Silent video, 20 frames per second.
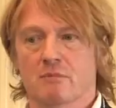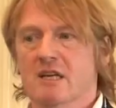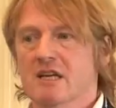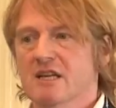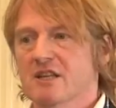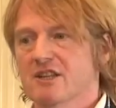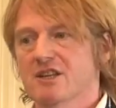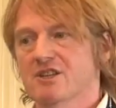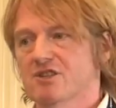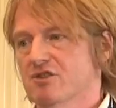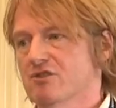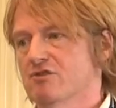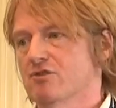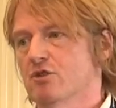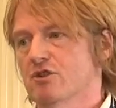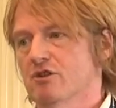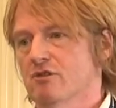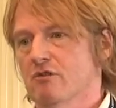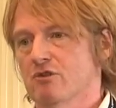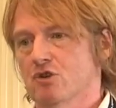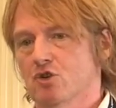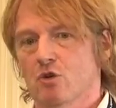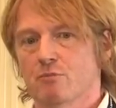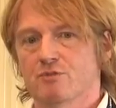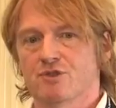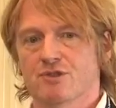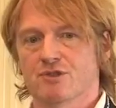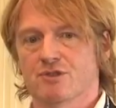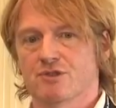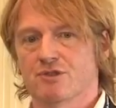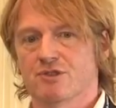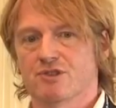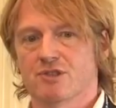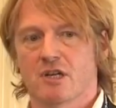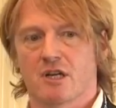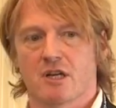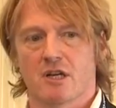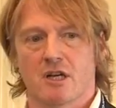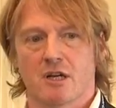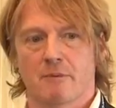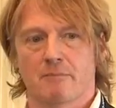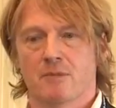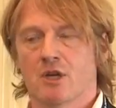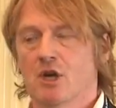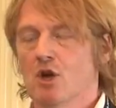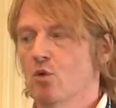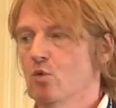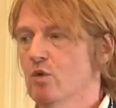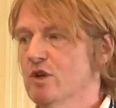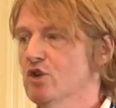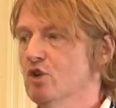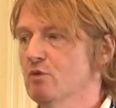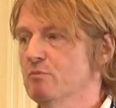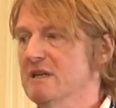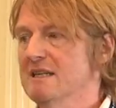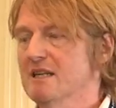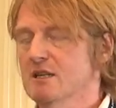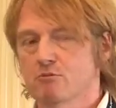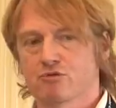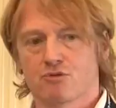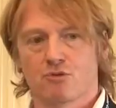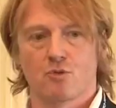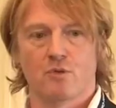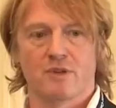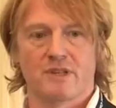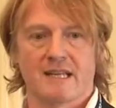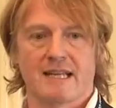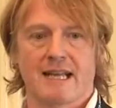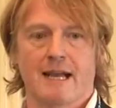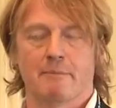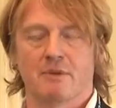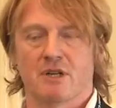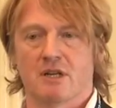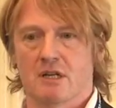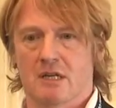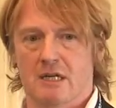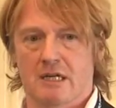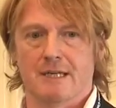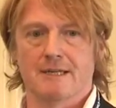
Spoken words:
These are not our own options. We could be liberal with a capital I.